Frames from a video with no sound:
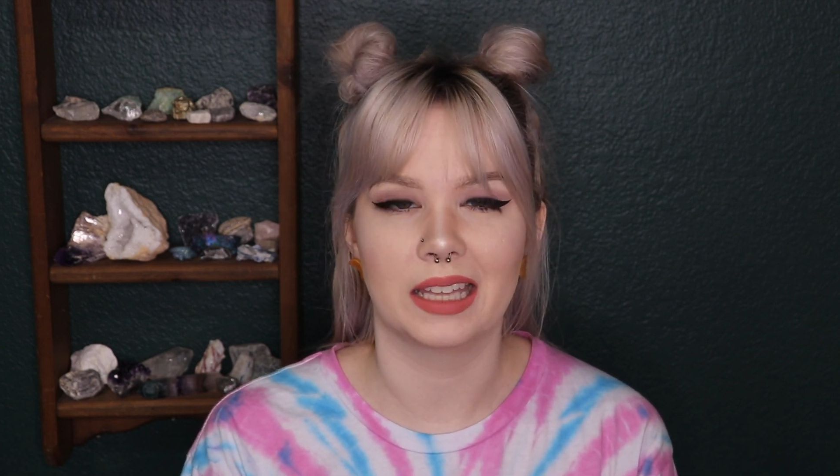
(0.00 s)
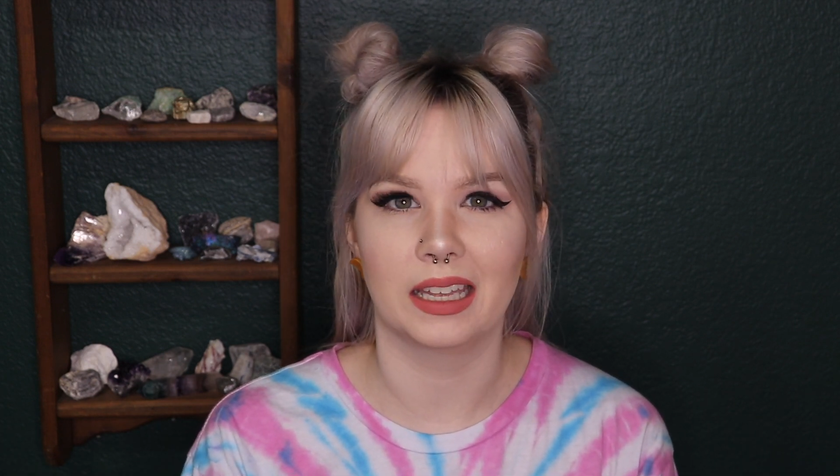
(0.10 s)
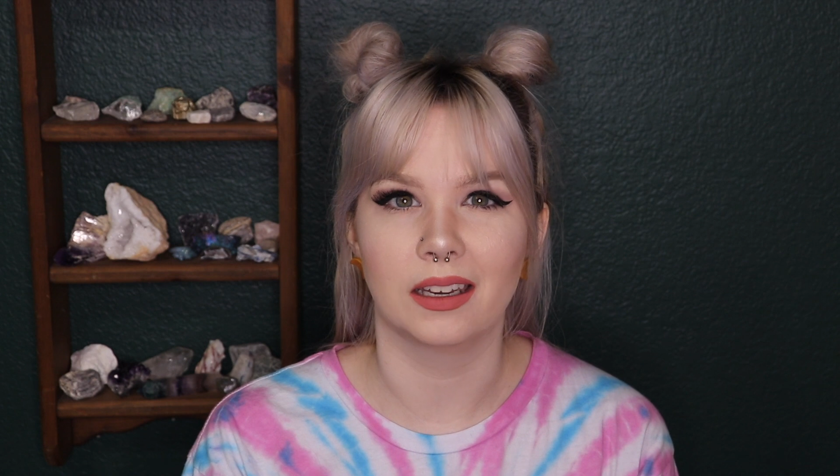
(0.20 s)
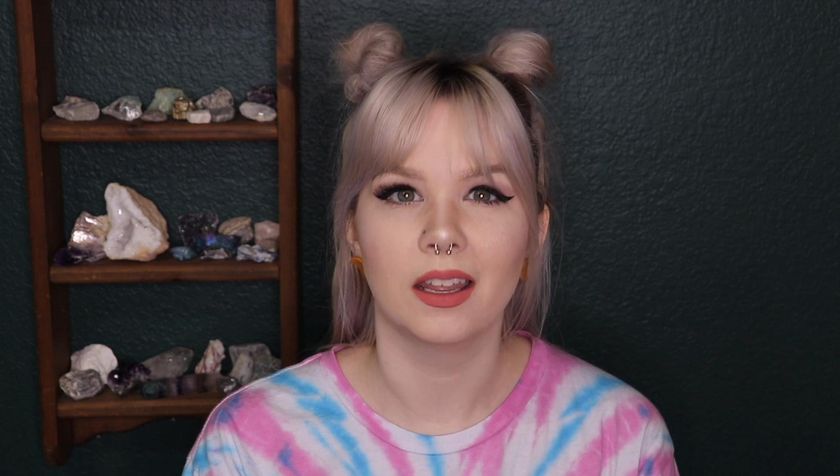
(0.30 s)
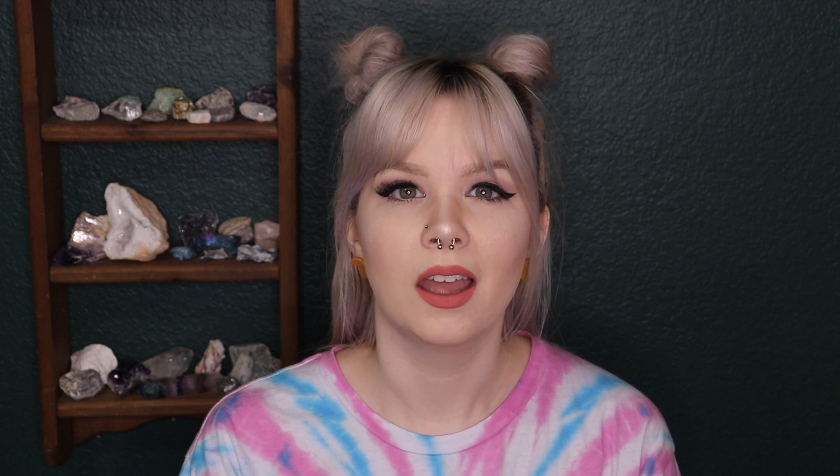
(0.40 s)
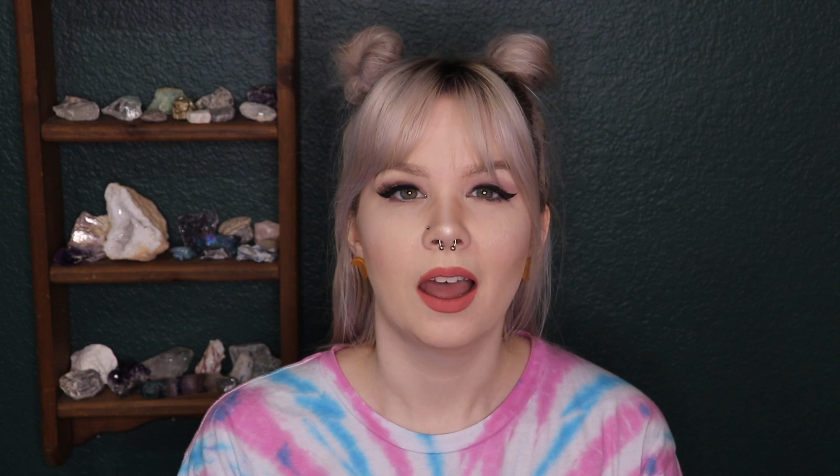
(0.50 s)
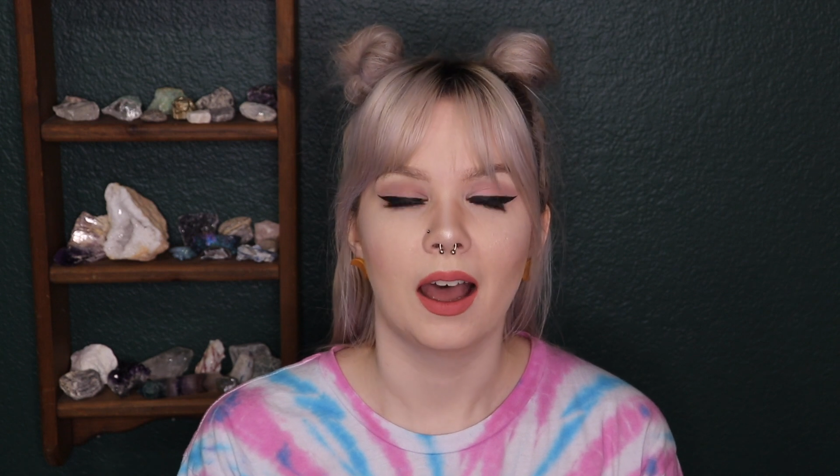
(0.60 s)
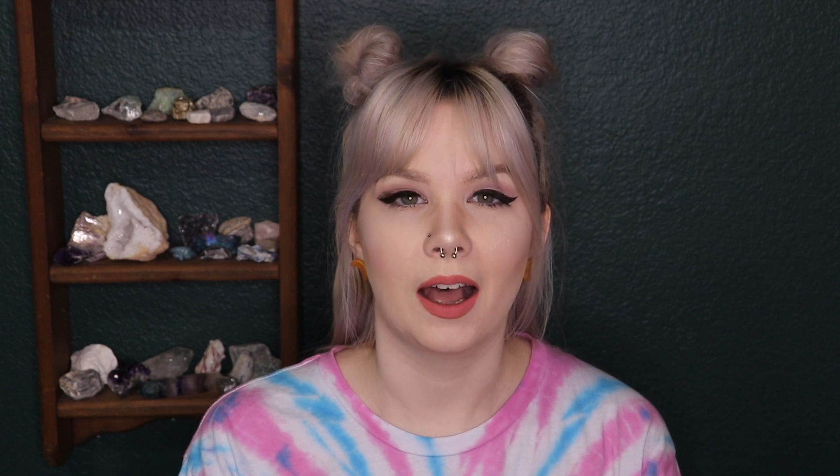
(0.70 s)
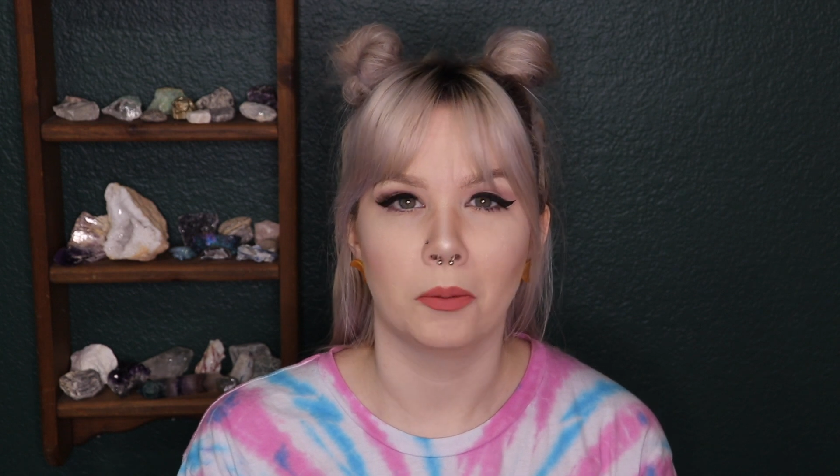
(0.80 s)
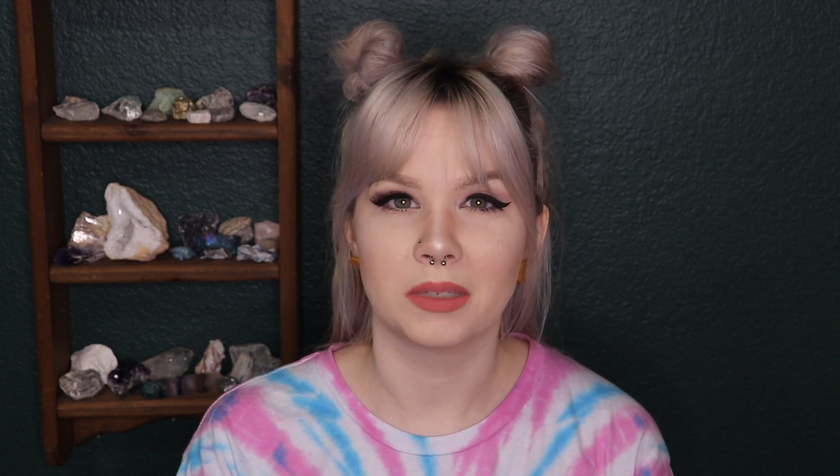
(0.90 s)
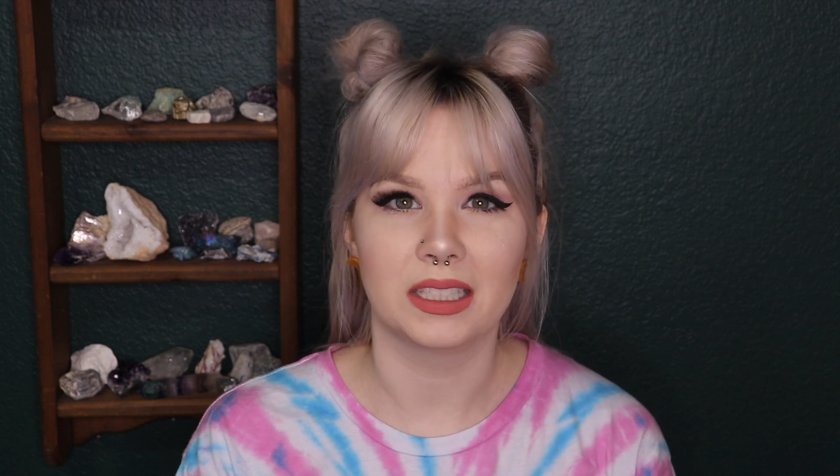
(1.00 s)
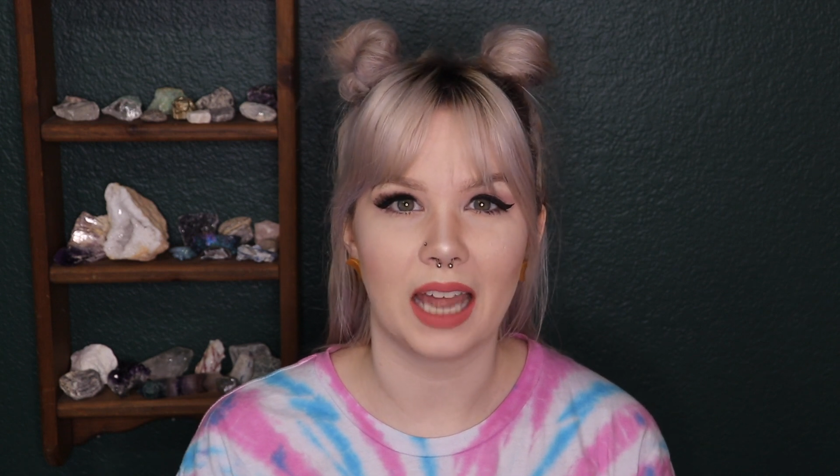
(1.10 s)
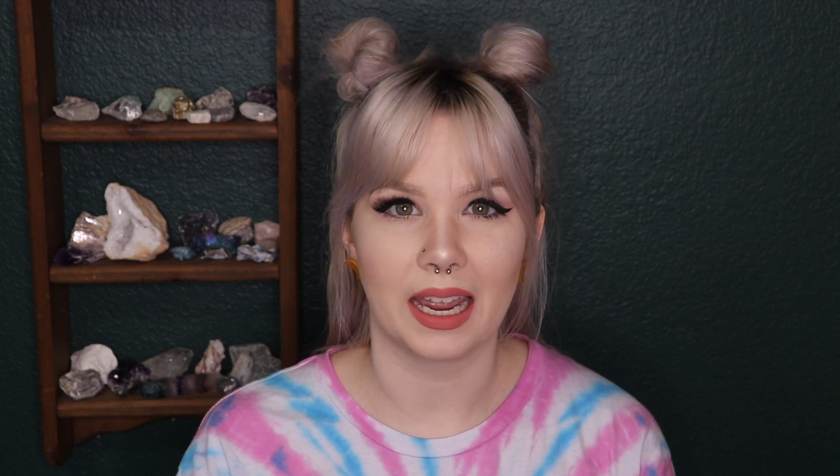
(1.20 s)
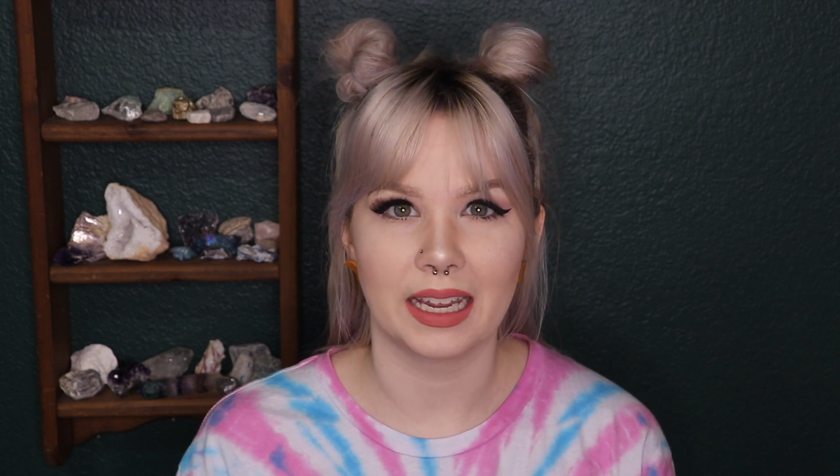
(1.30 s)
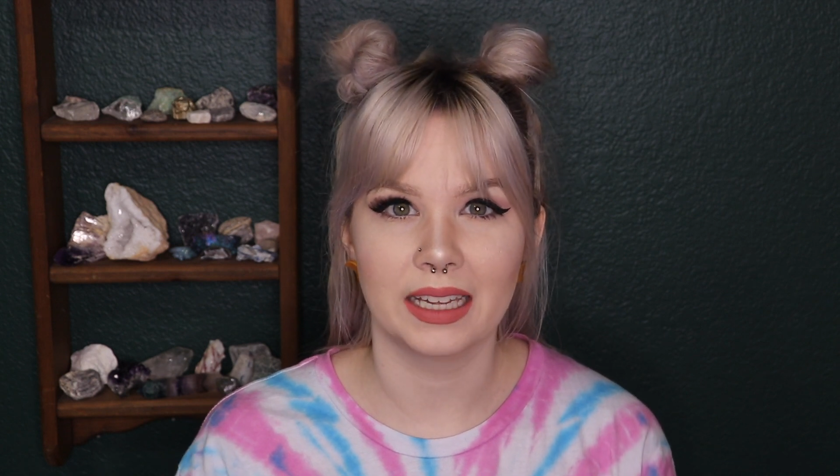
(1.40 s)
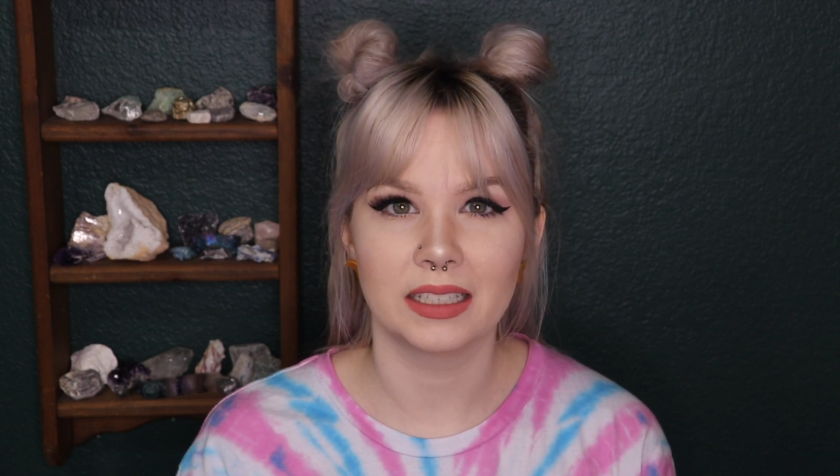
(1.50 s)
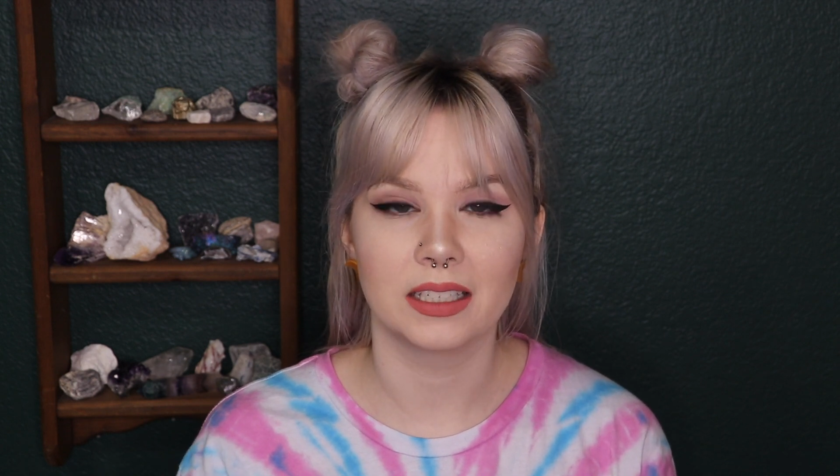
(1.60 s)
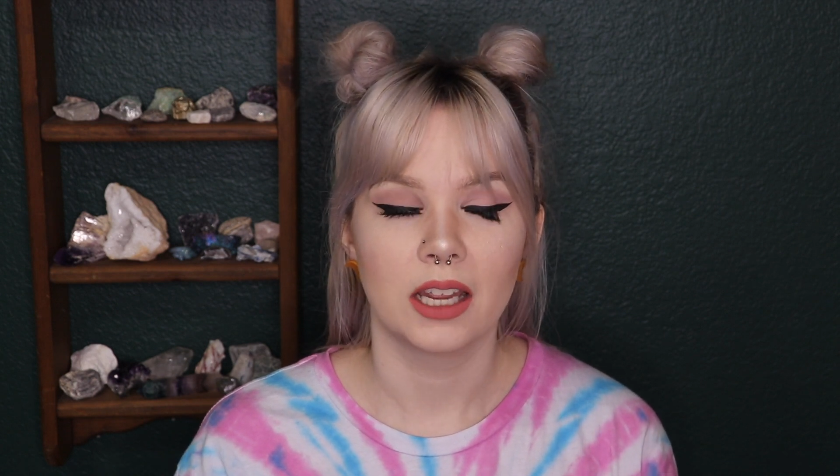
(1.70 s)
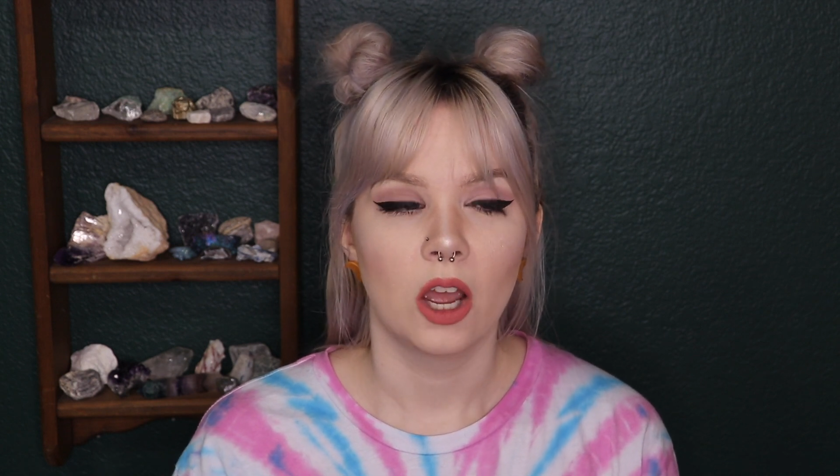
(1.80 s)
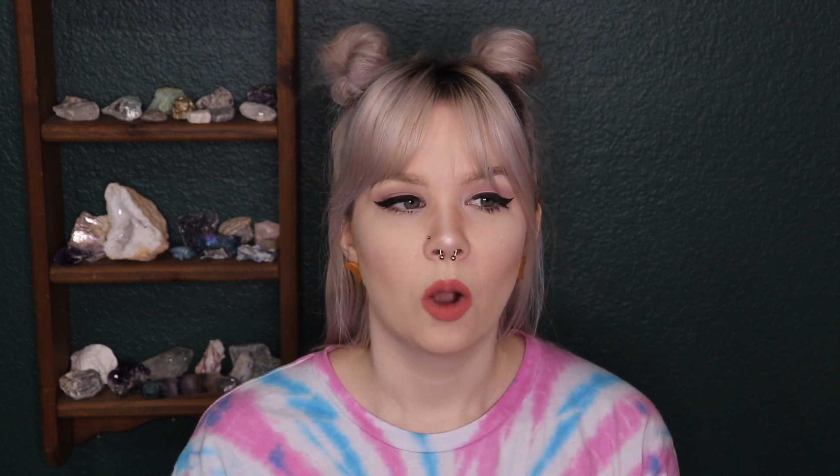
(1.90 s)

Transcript: then dye it.